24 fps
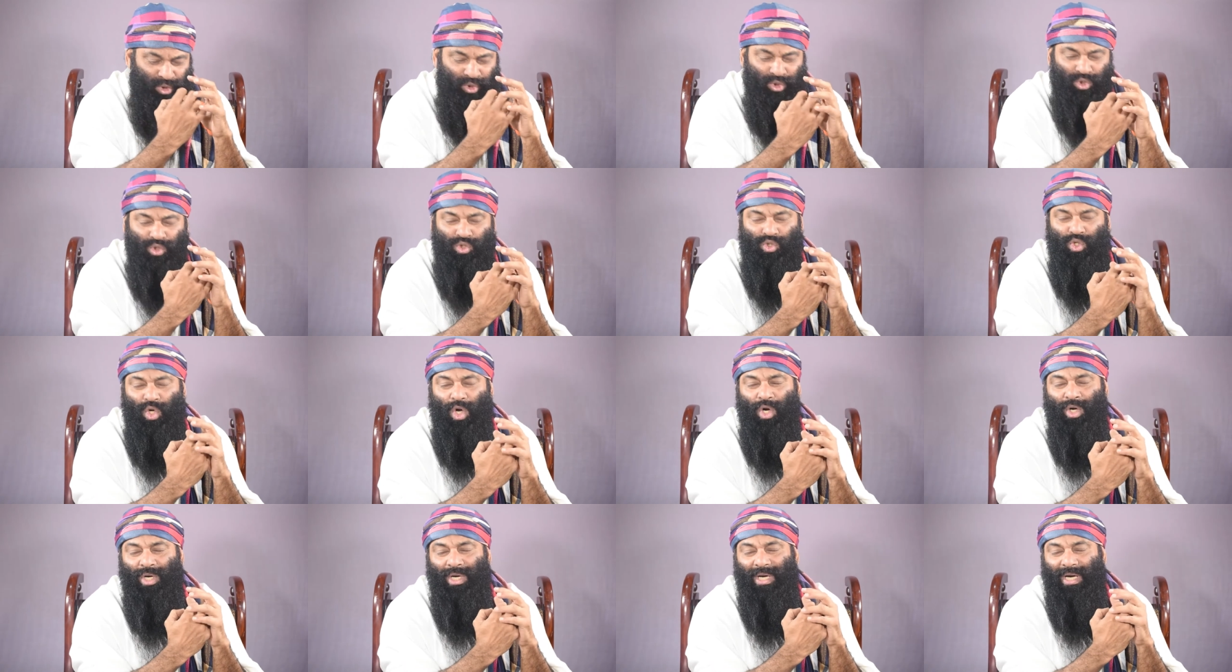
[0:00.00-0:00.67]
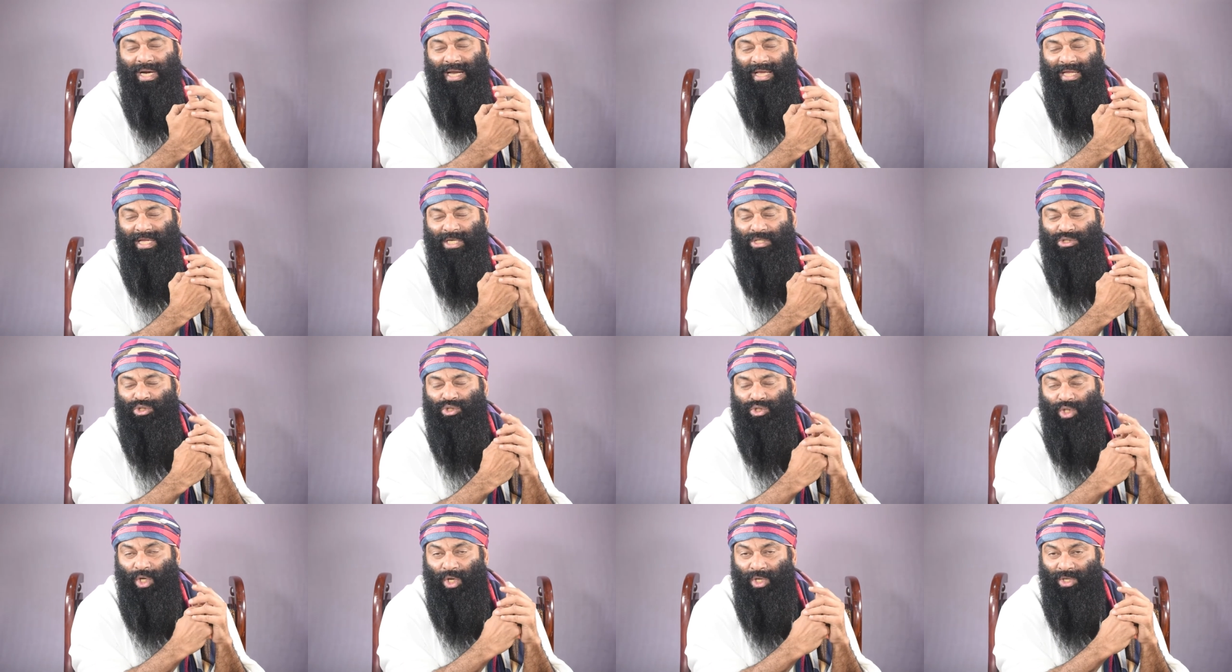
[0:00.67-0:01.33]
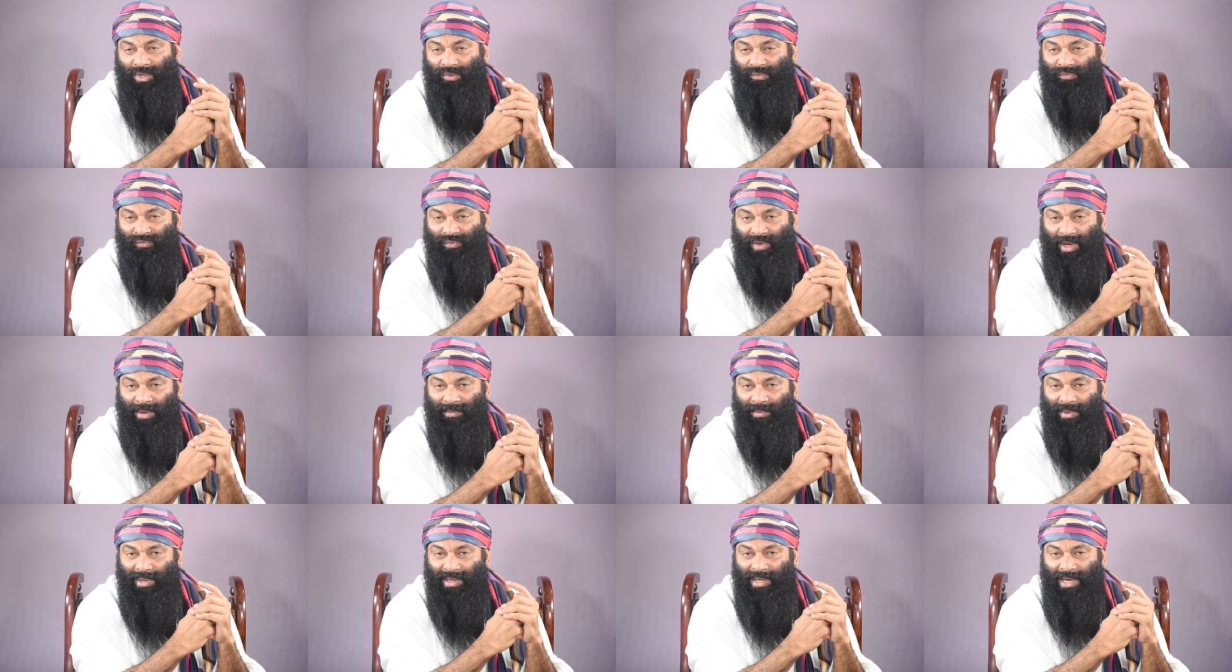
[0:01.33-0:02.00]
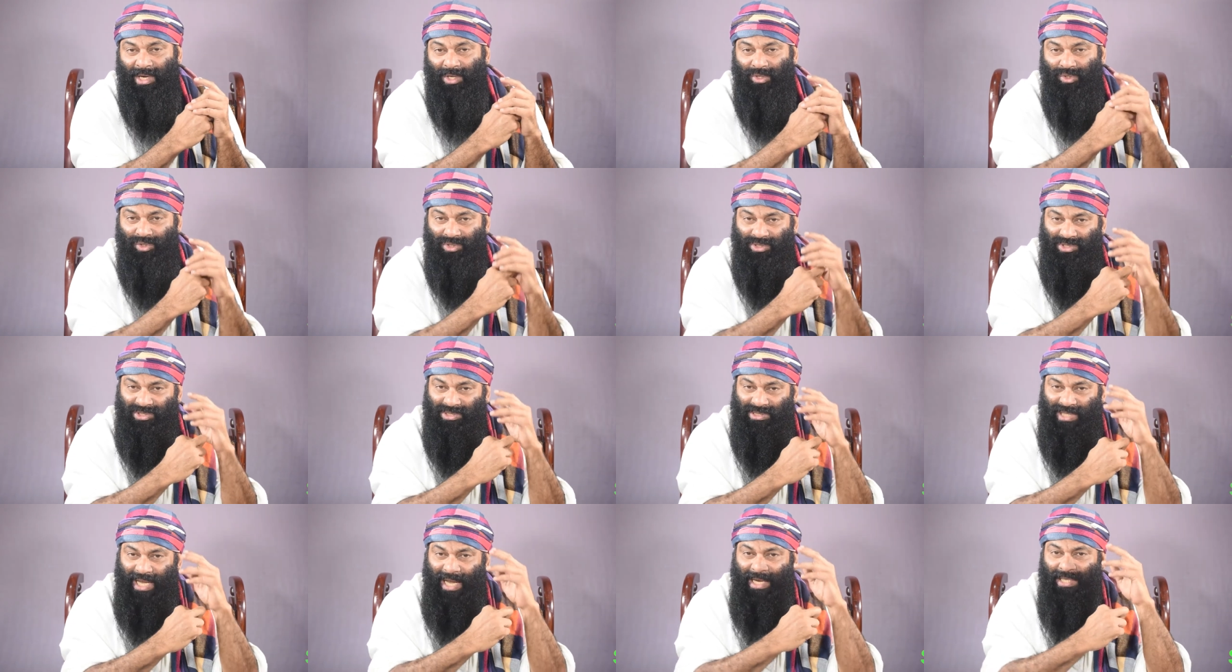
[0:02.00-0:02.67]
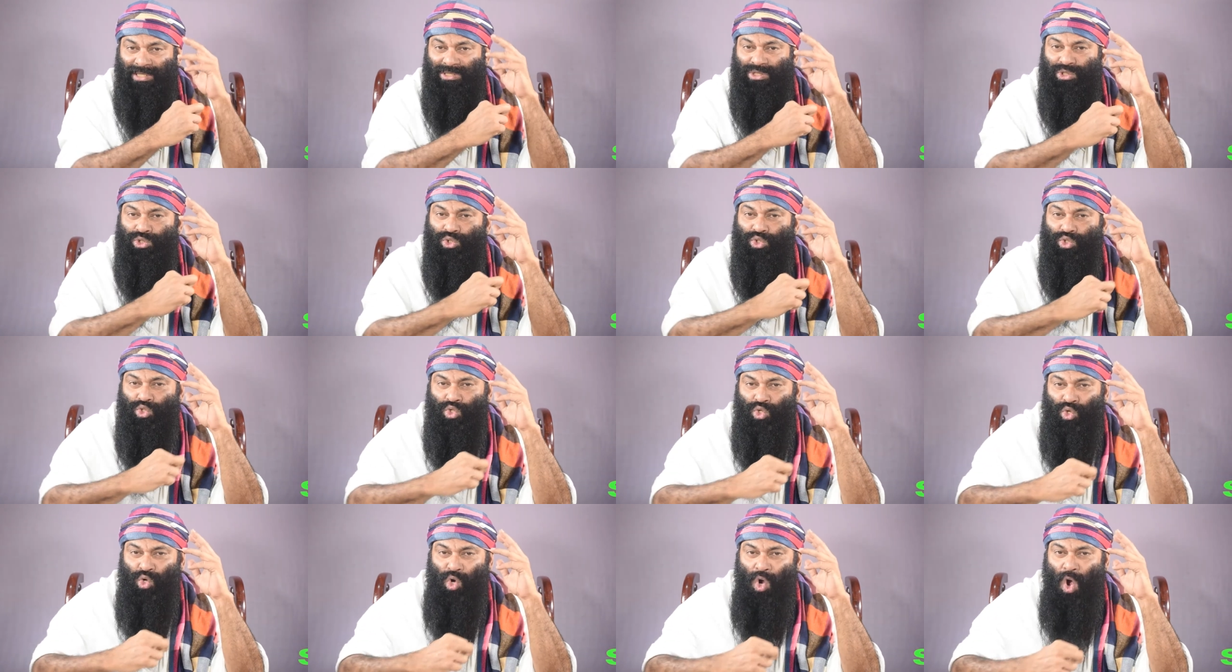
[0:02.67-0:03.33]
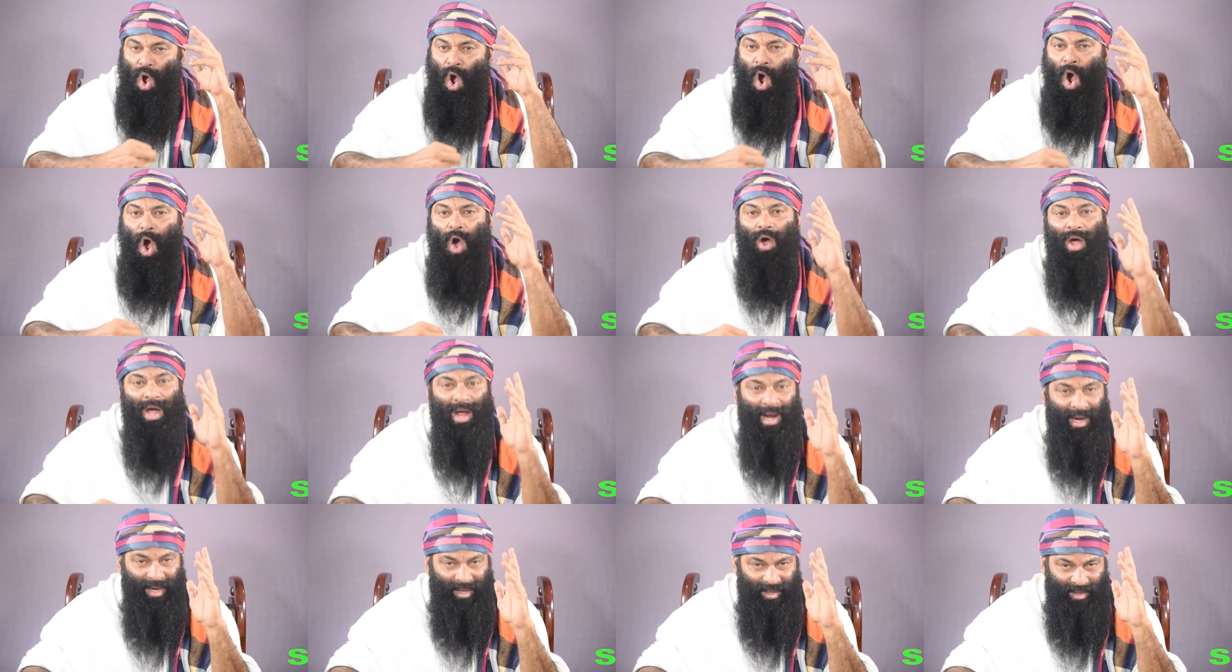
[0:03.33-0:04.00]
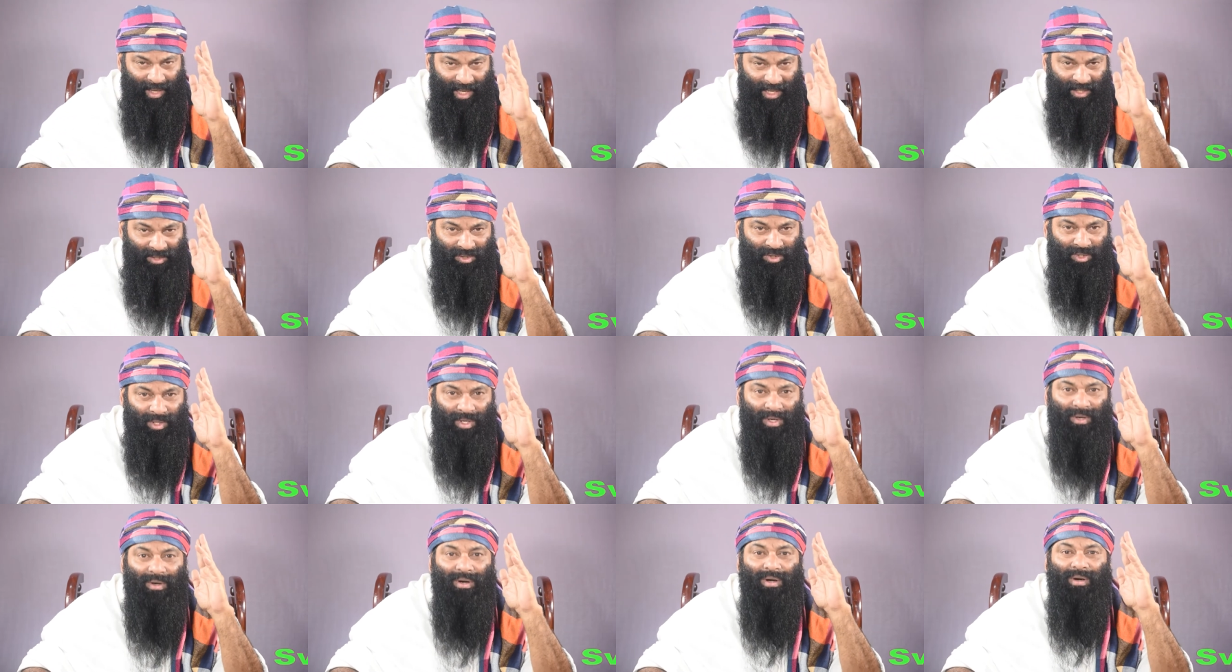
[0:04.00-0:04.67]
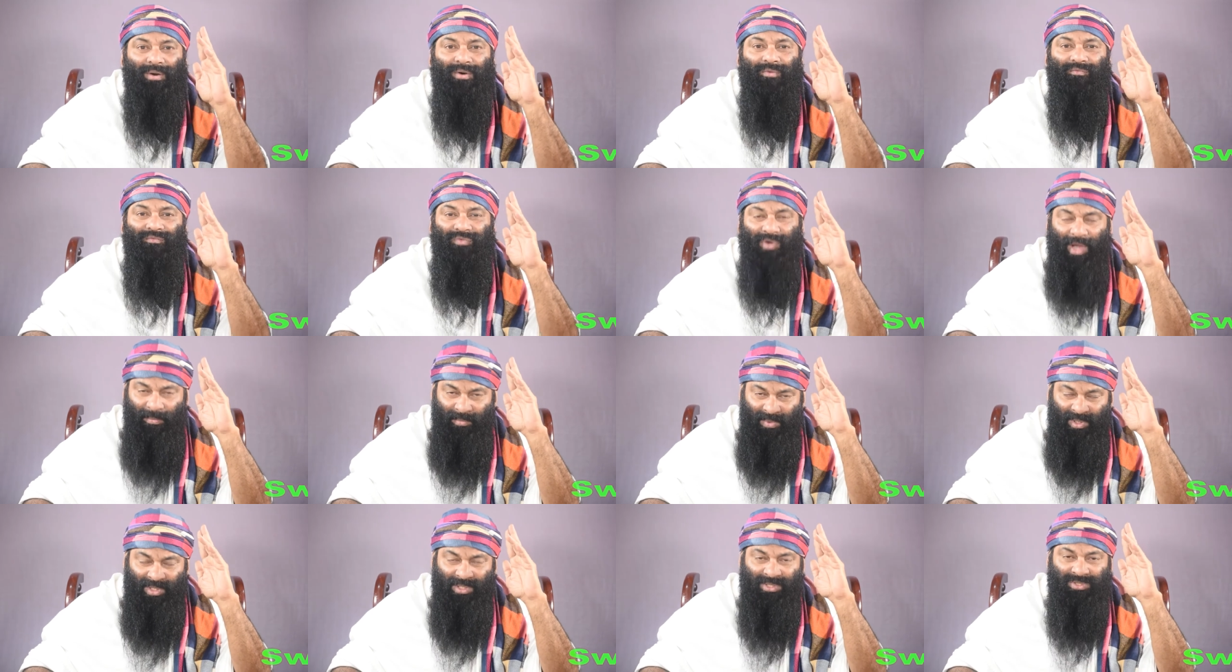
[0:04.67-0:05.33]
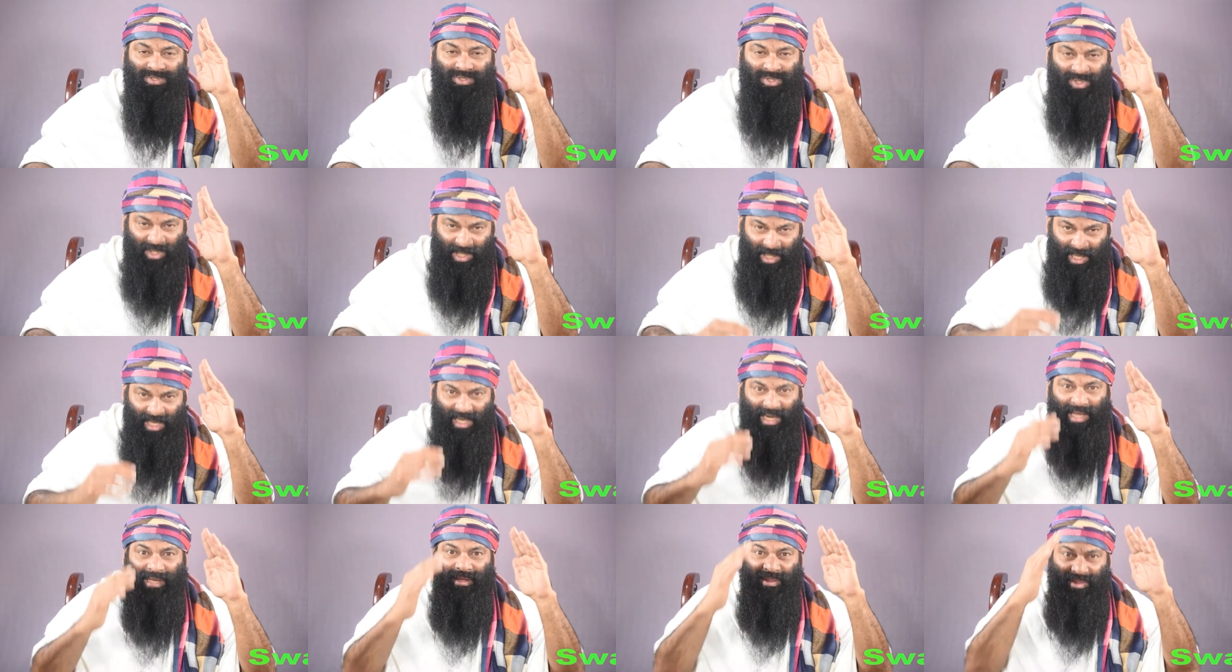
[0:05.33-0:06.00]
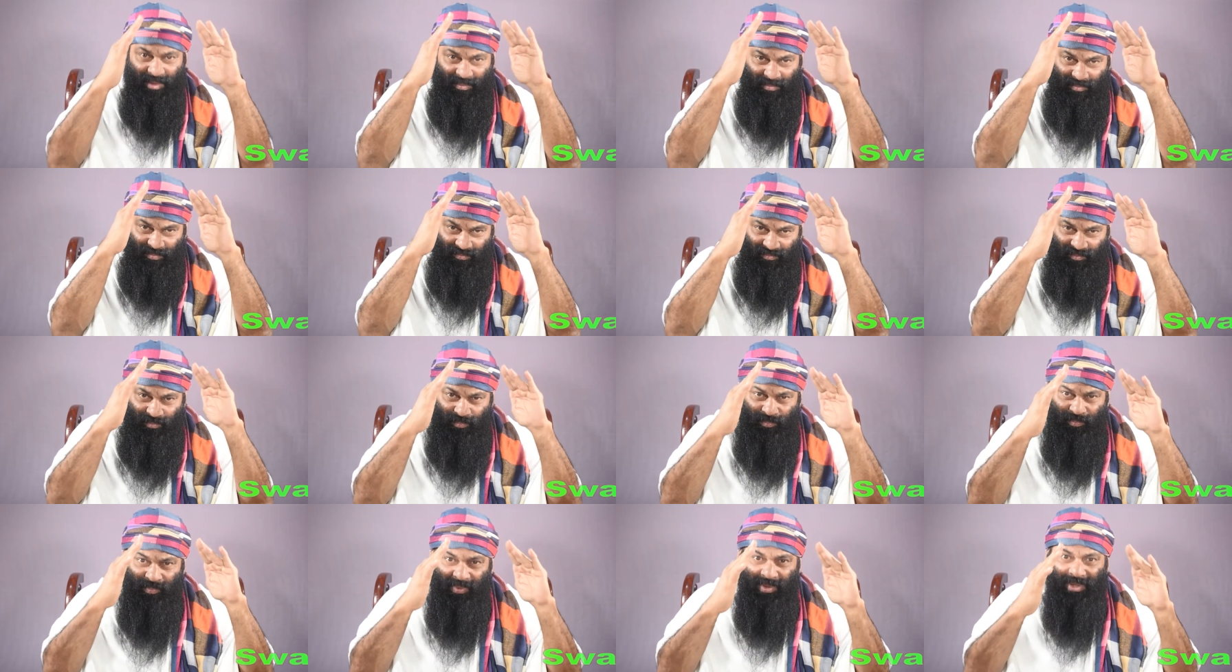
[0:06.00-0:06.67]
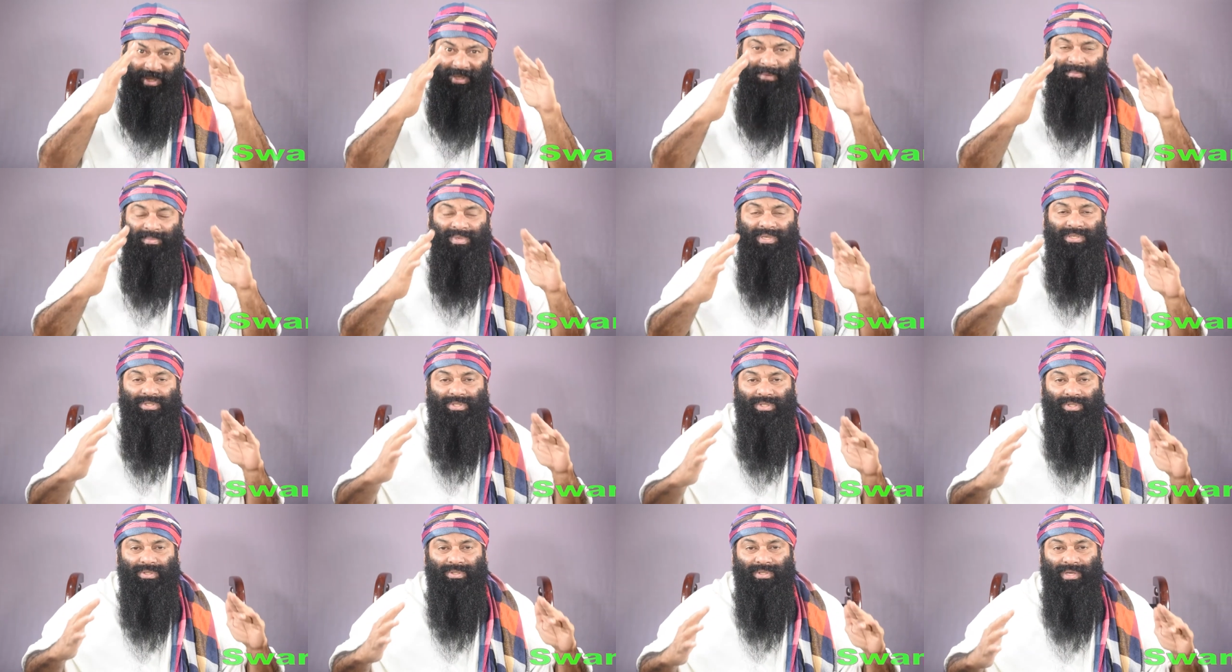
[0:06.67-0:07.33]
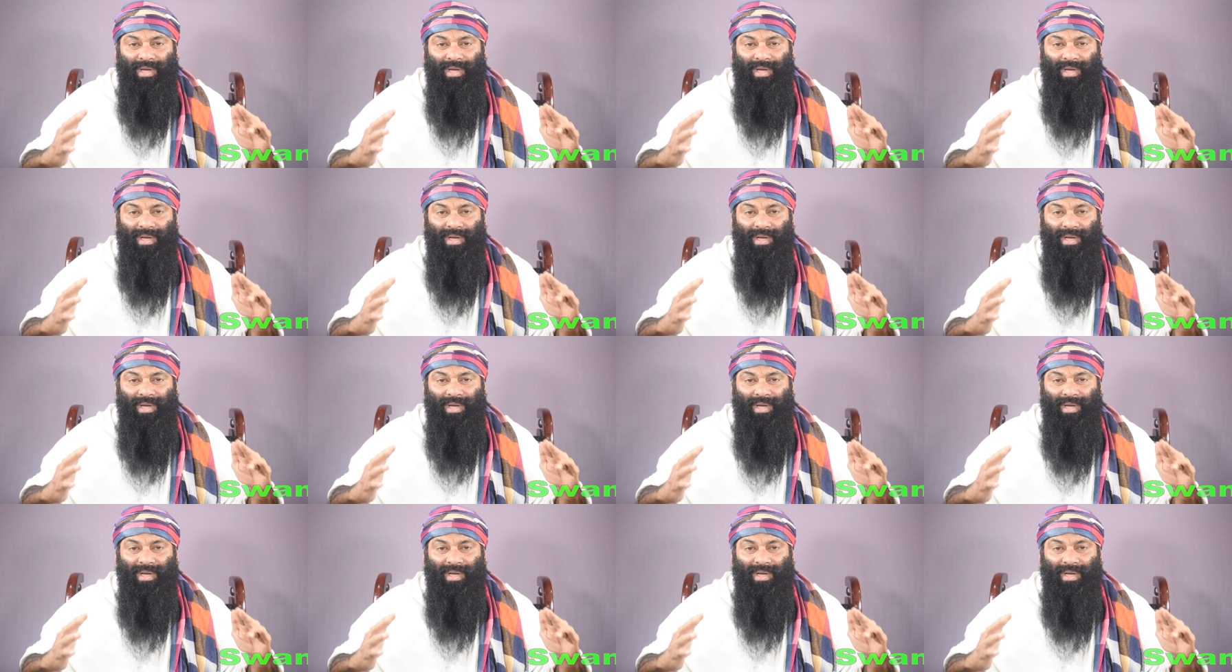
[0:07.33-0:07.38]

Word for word: stronger like a joint family, to stand strong like the family tree, like the pyramid.